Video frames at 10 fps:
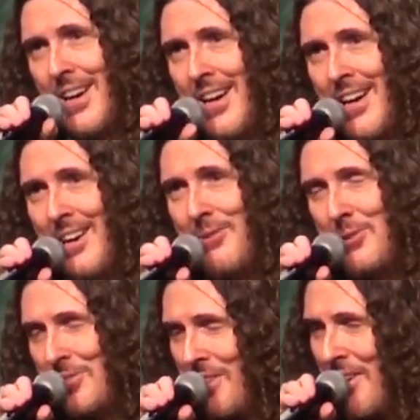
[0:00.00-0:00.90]
uh,
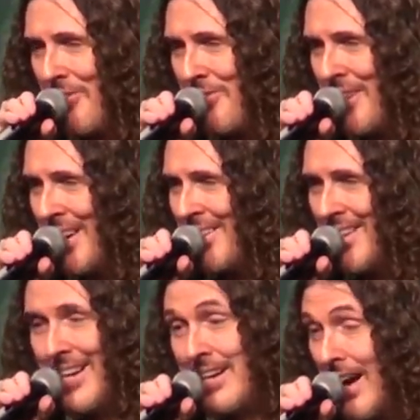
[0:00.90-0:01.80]
which was a lot of fun.
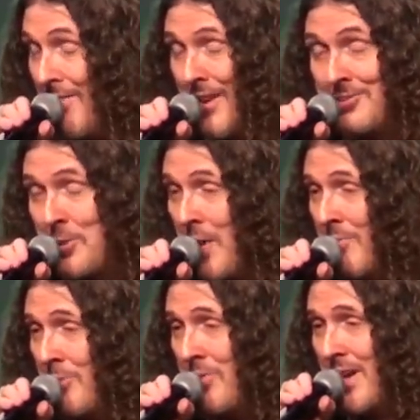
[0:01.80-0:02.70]
Uh, I thought it was a
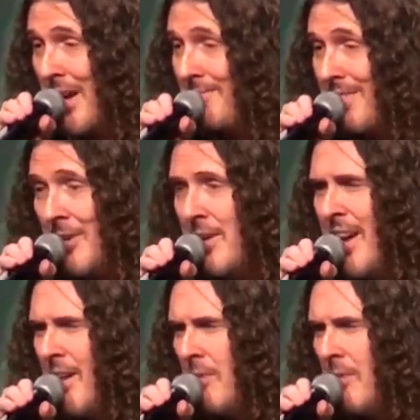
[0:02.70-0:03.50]
great movie. I, you know,